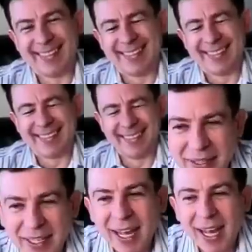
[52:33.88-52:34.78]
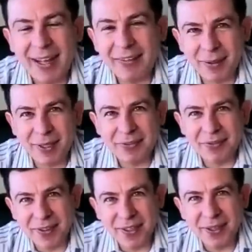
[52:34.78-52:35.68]
have a yeah. question for
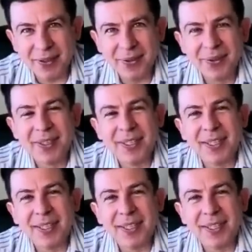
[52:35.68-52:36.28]
you. Yeah.